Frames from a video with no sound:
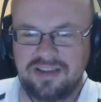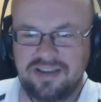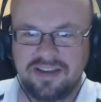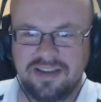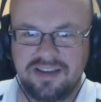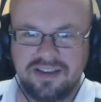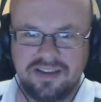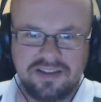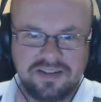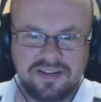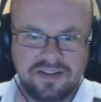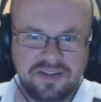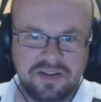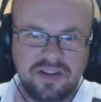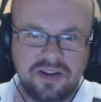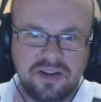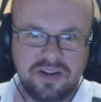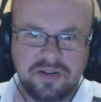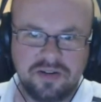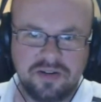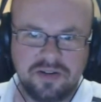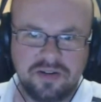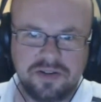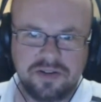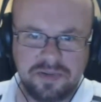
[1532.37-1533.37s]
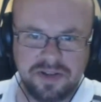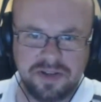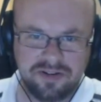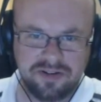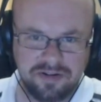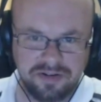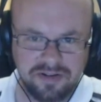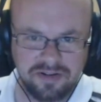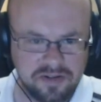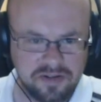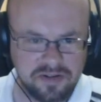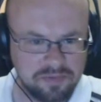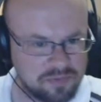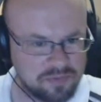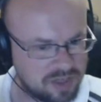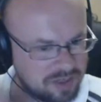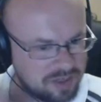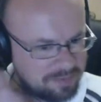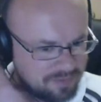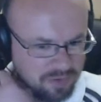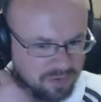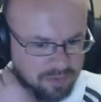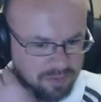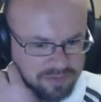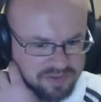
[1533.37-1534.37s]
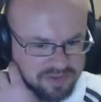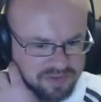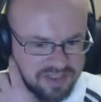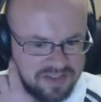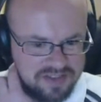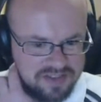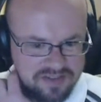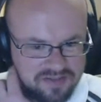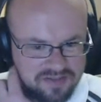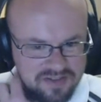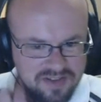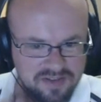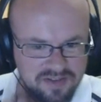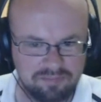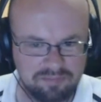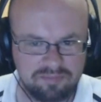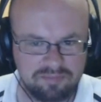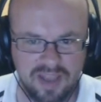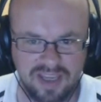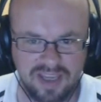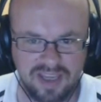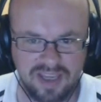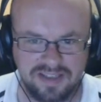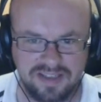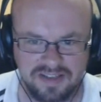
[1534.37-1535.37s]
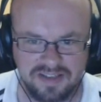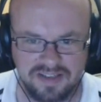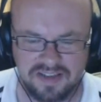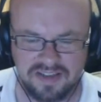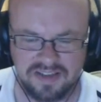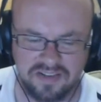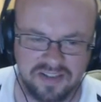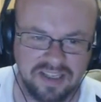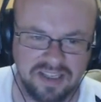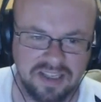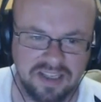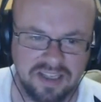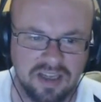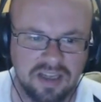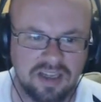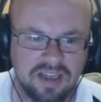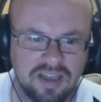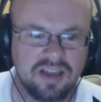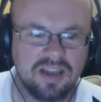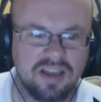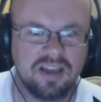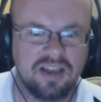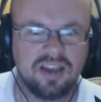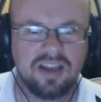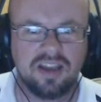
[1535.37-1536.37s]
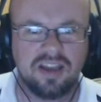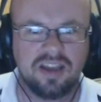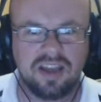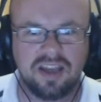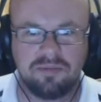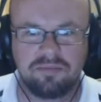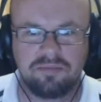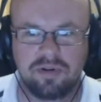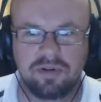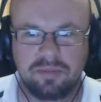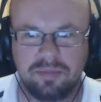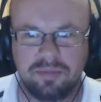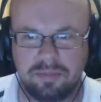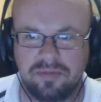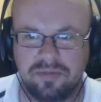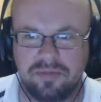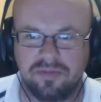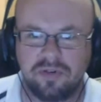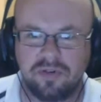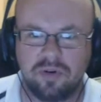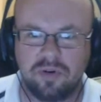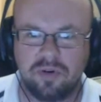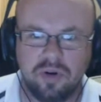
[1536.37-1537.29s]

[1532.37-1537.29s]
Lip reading: So it's been around in some shape or form since the 80s, I think, and probably before.